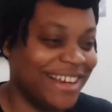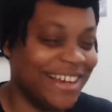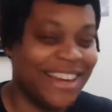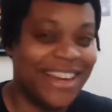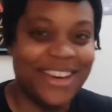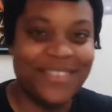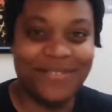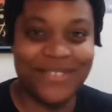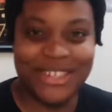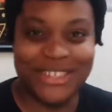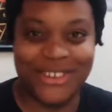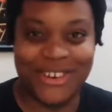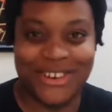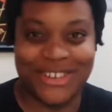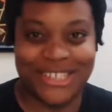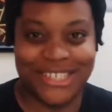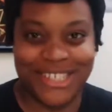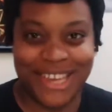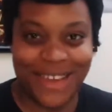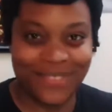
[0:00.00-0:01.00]
My dog
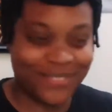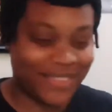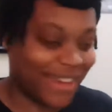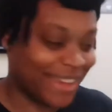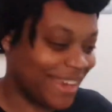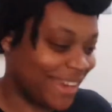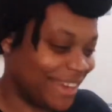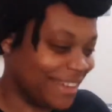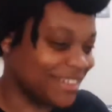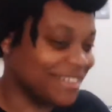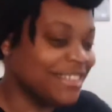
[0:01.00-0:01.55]
just came back in.